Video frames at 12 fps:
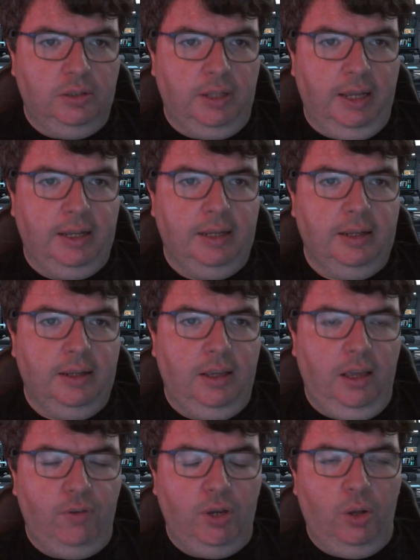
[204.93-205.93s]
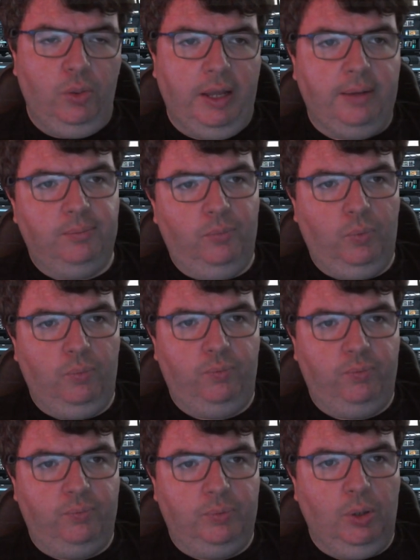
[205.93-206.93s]
like, if you go like
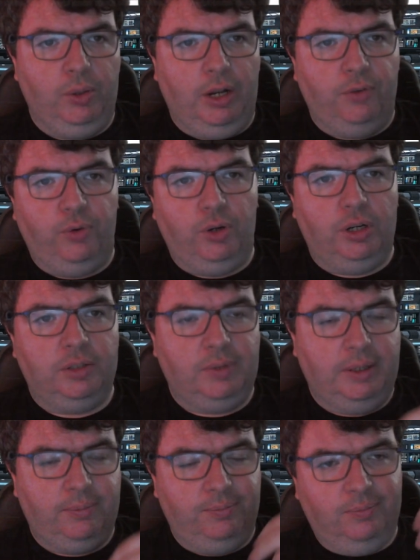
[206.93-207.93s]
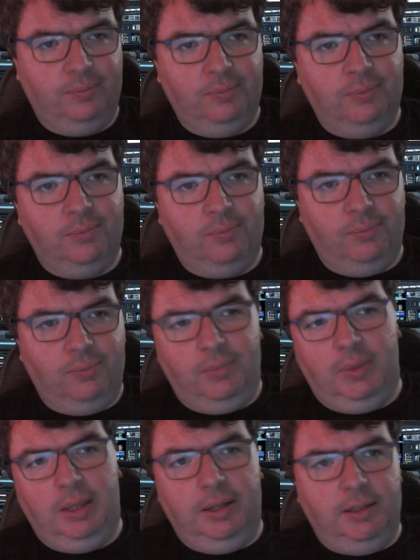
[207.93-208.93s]
go there for like
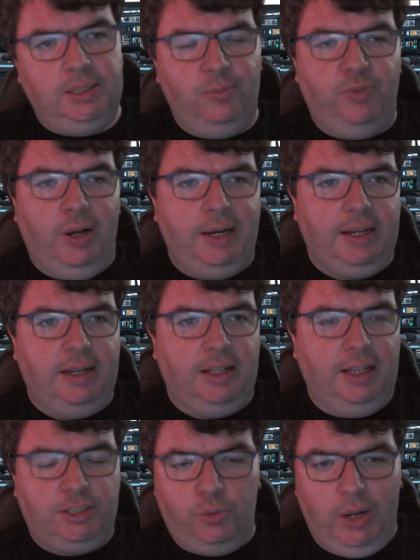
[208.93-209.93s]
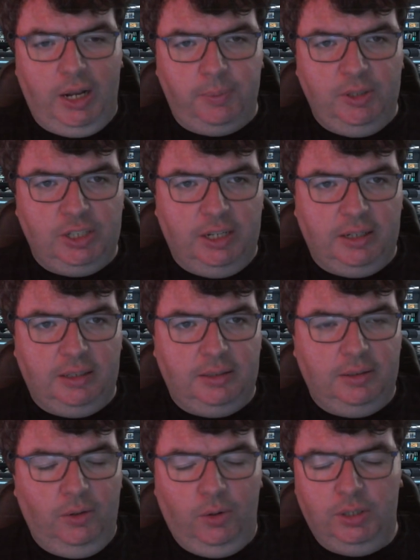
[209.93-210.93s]
symphonic classical rock music
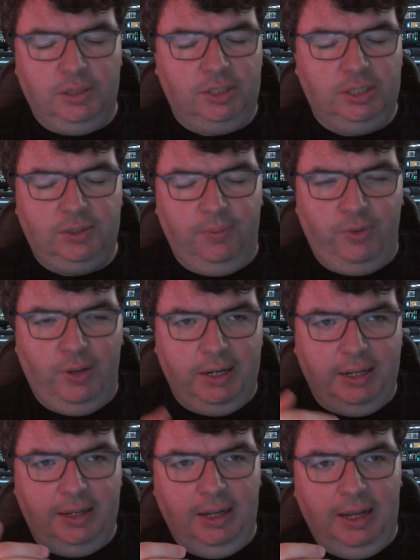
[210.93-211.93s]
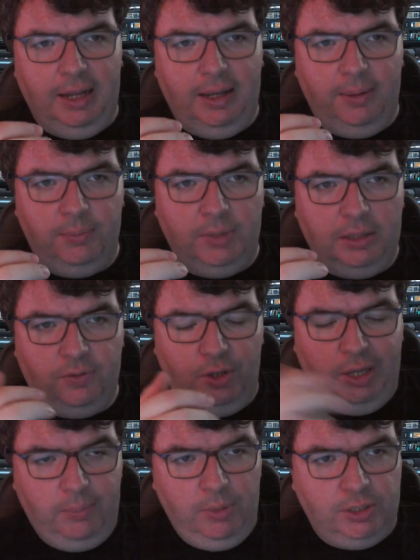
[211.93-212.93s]
or symphonic um, like video
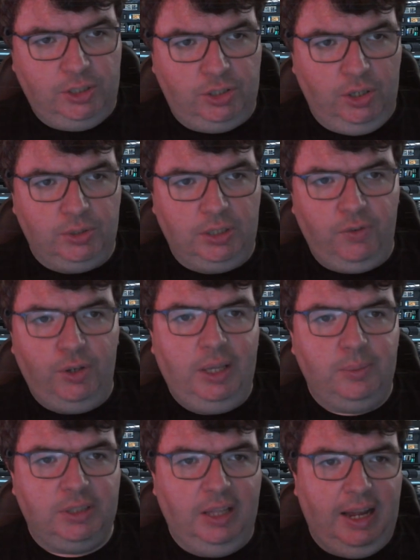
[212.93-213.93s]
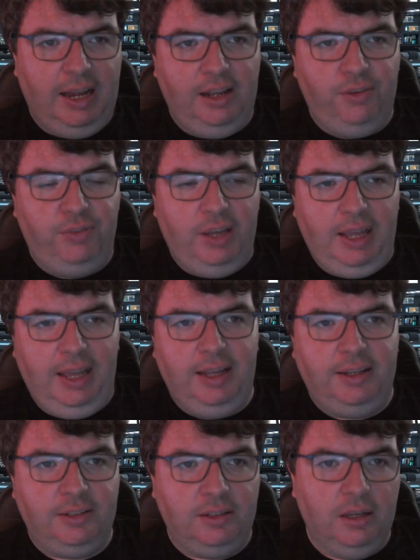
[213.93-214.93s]
game music shows, like video games live
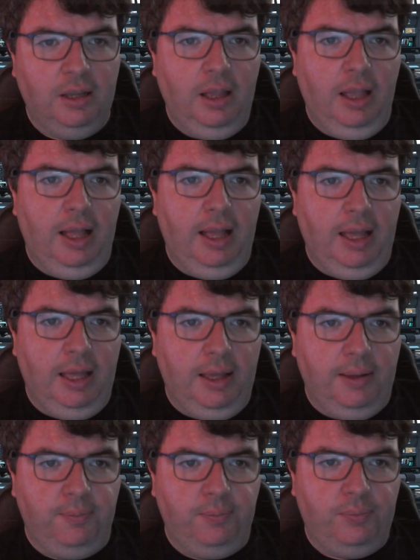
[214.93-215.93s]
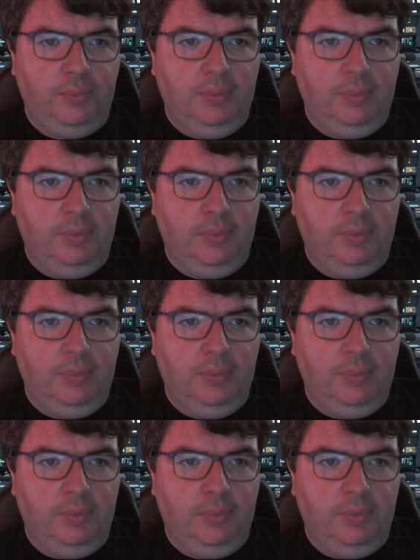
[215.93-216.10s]
and um,